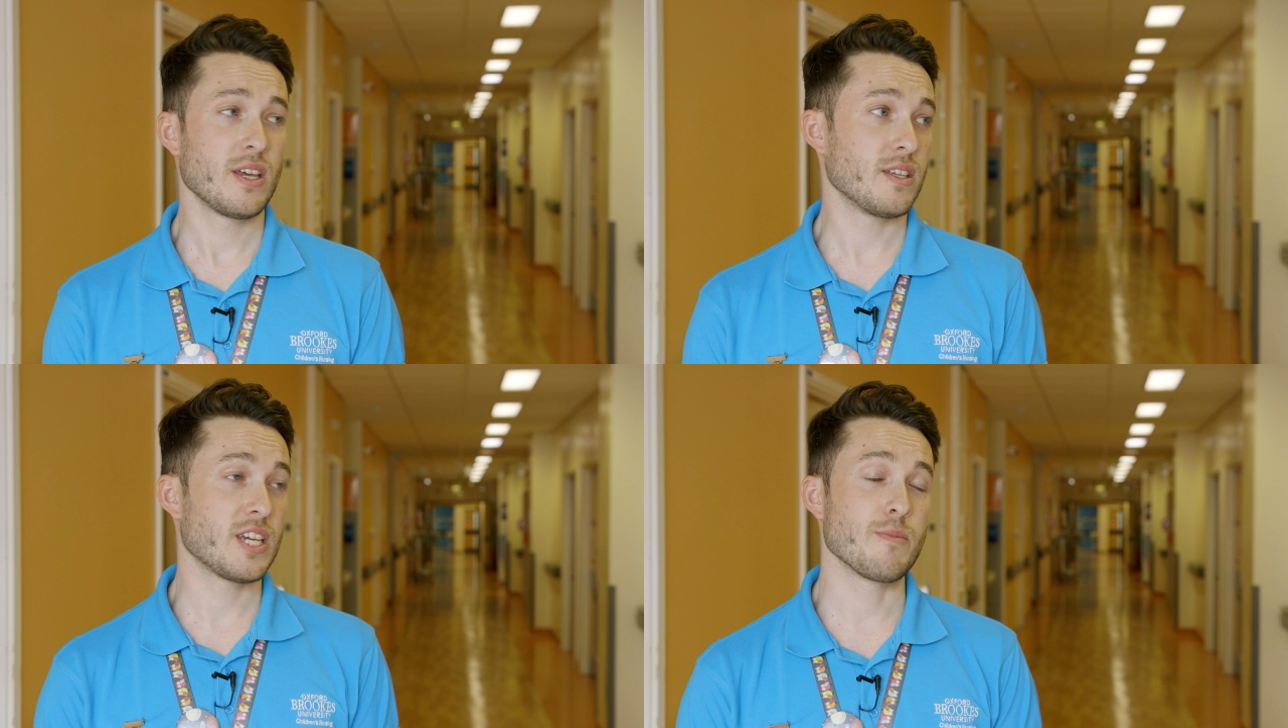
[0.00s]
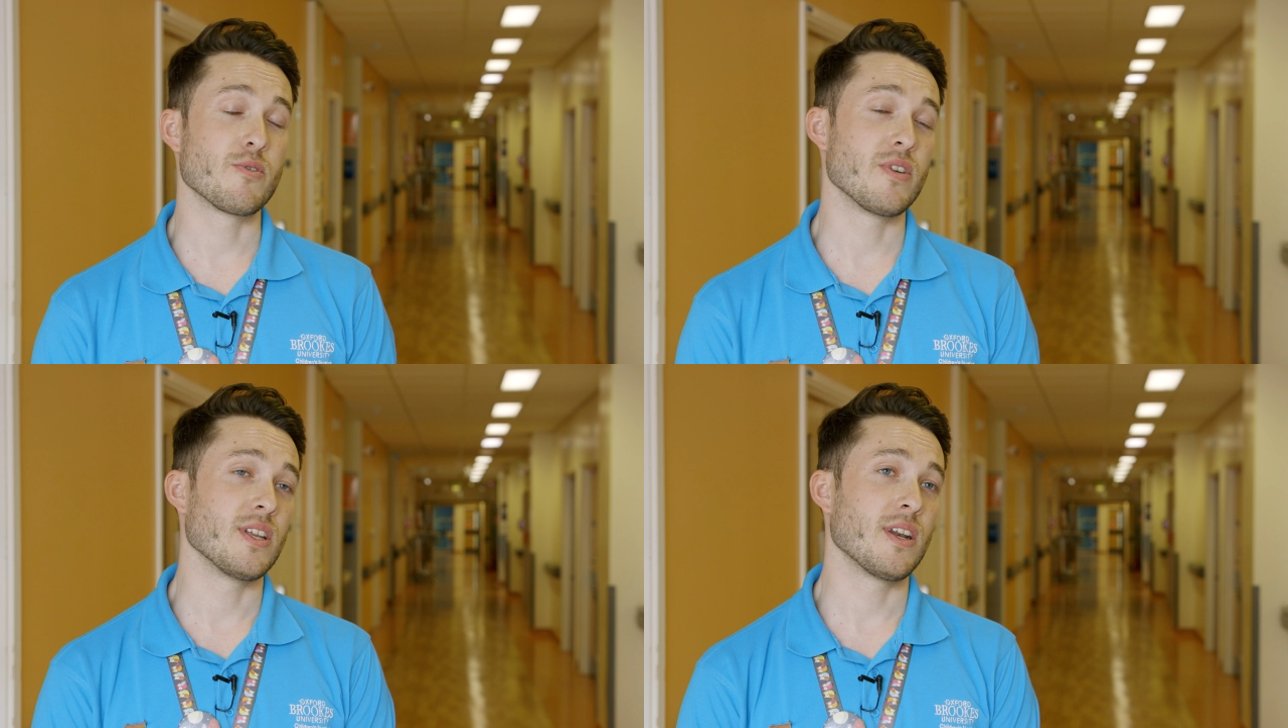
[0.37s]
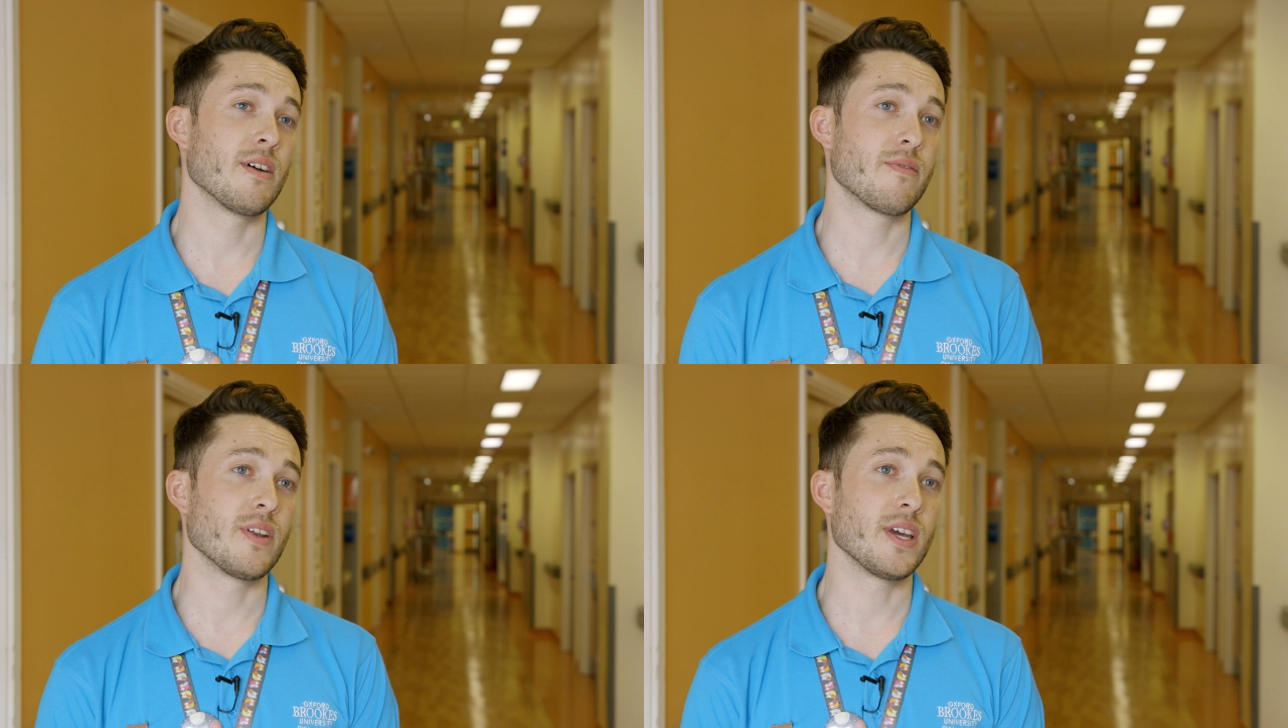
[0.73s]
The team are really
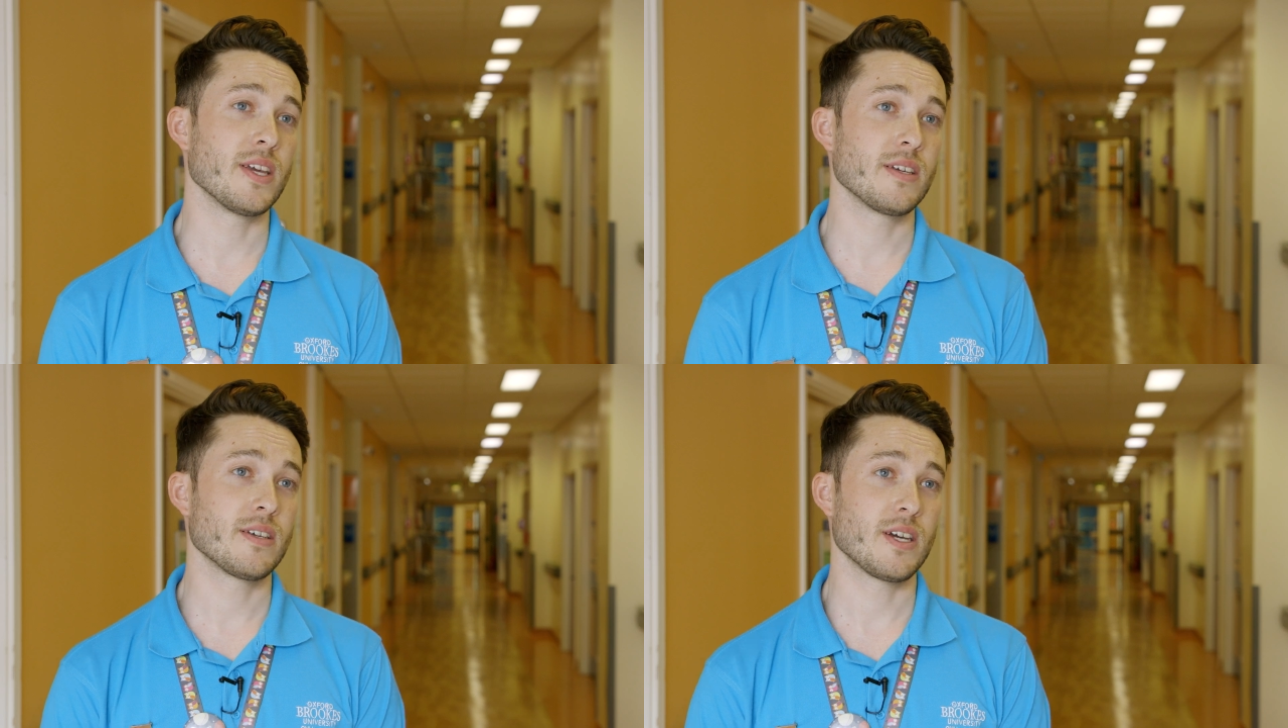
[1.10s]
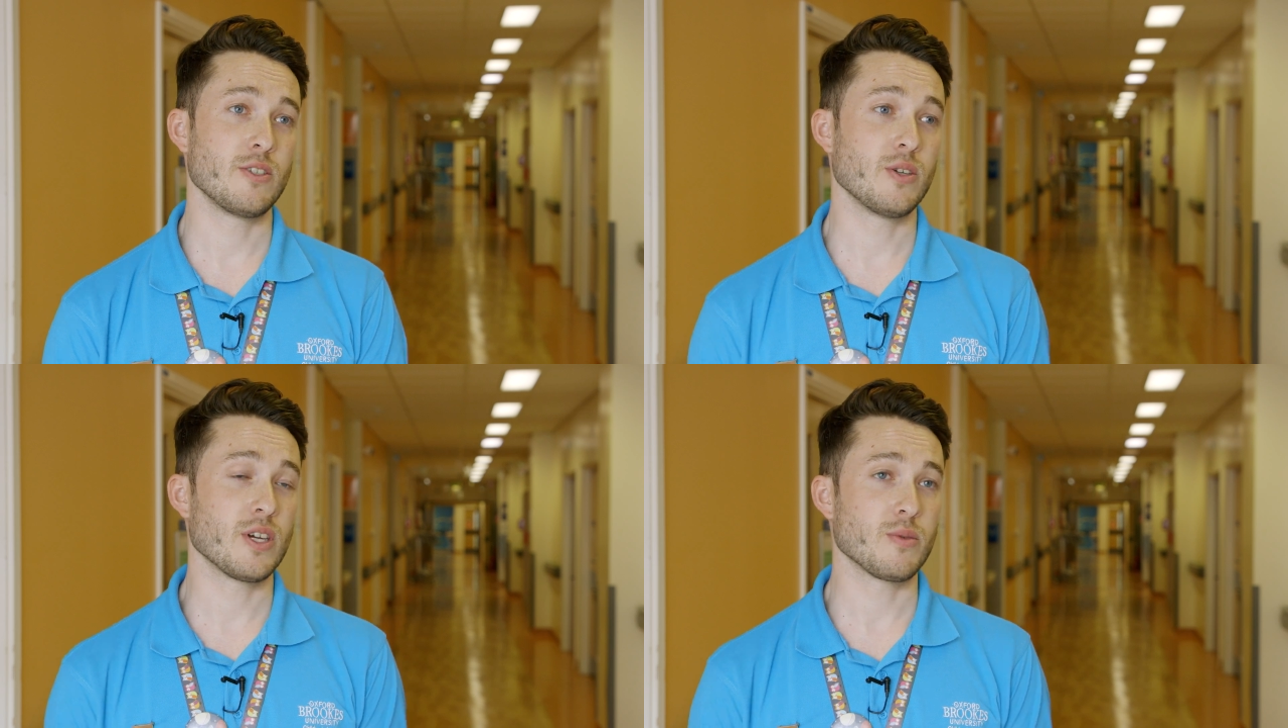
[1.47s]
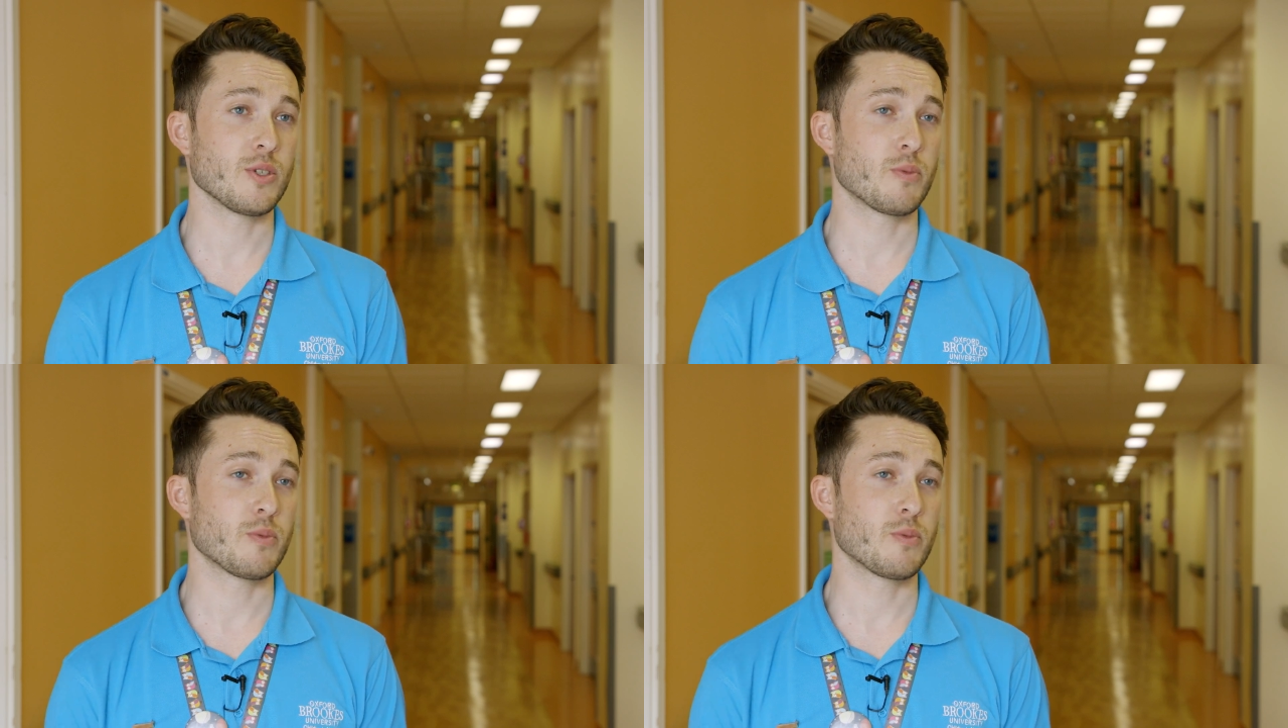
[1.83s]
lovely, and you get to